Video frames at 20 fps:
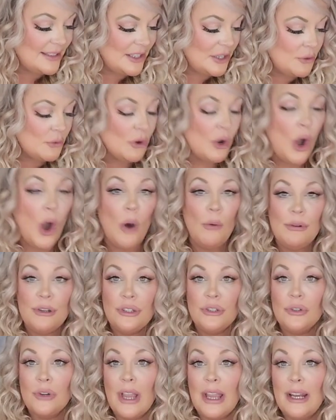And you were
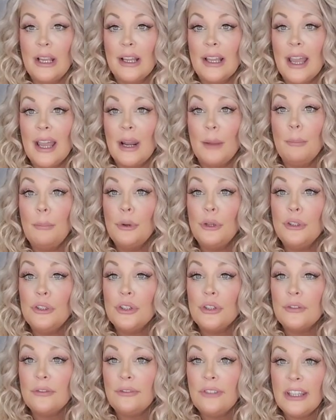always trying to kind of put
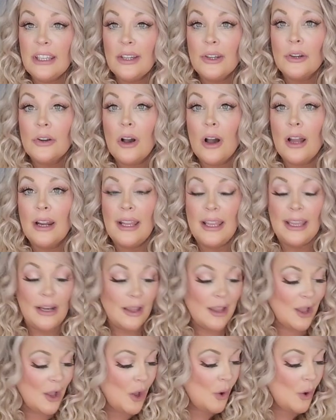your finger on it,